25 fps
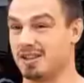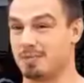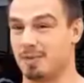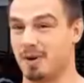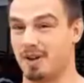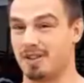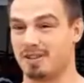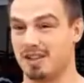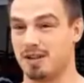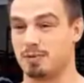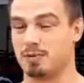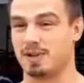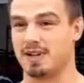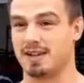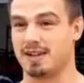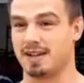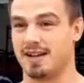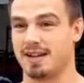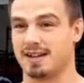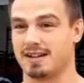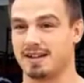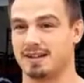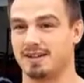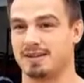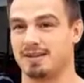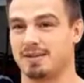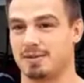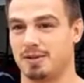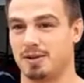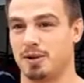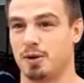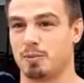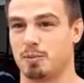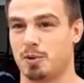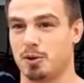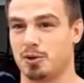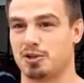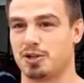think we can,
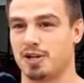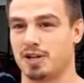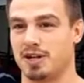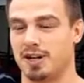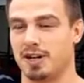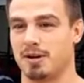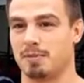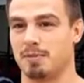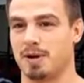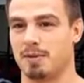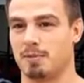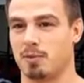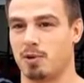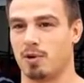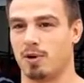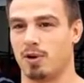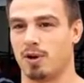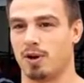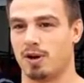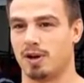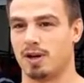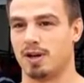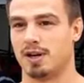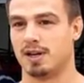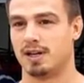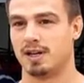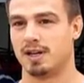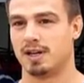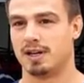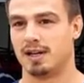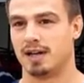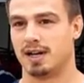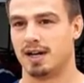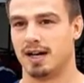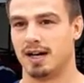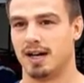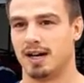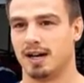push Ealing a bit more.
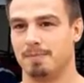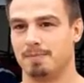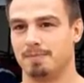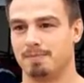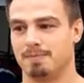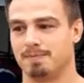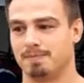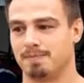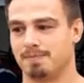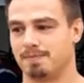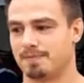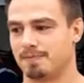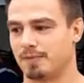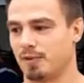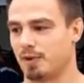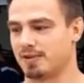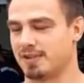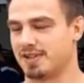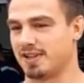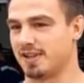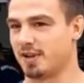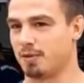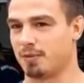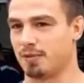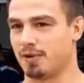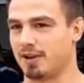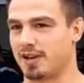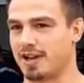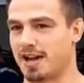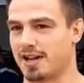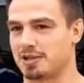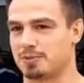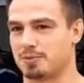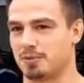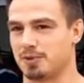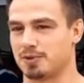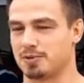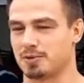Obviously, they were
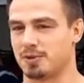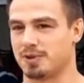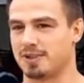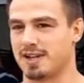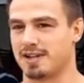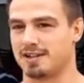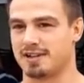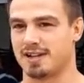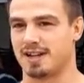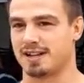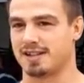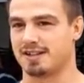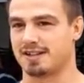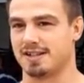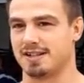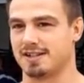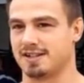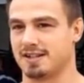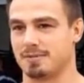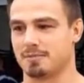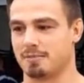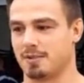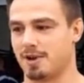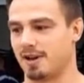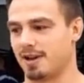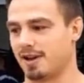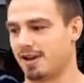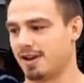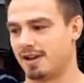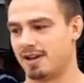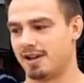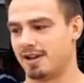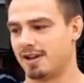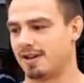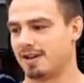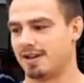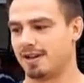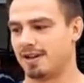uncatchable toward the end of last season, but
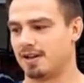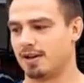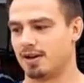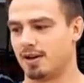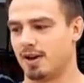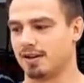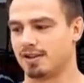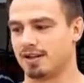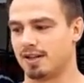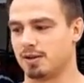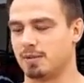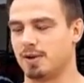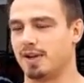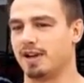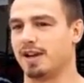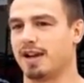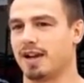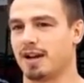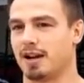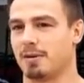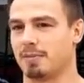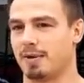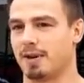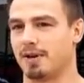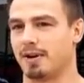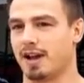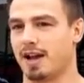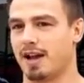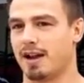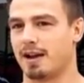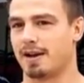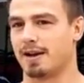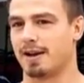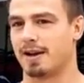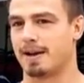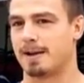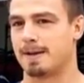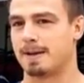I think we can get up there again.
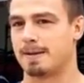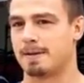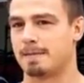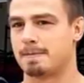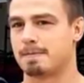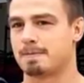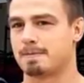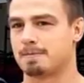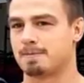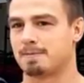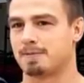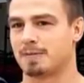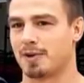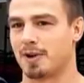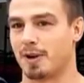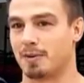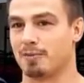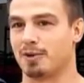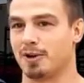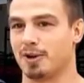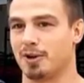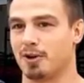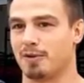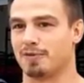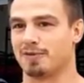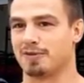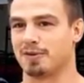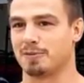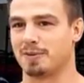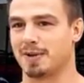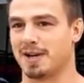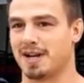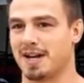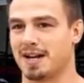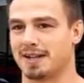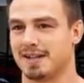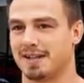I'm pretty confident we can.